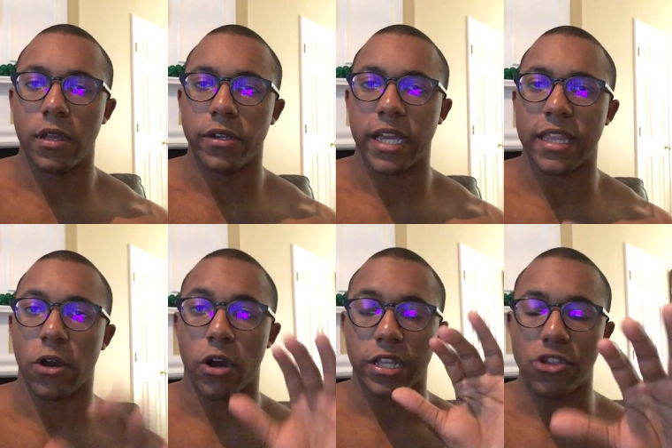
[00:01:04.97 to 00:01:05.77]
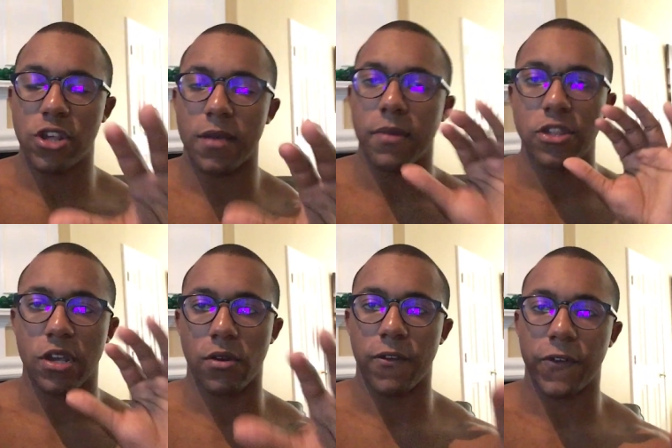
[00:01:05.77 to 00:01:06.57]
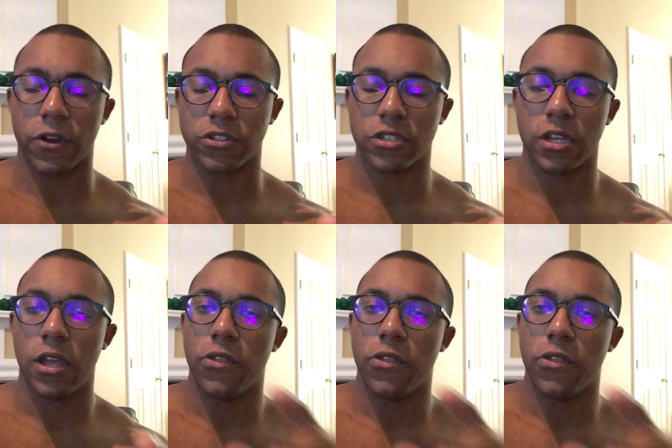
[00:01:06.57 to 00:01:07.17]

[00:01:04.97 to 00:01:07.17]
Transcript: that are in the gym on January 1st,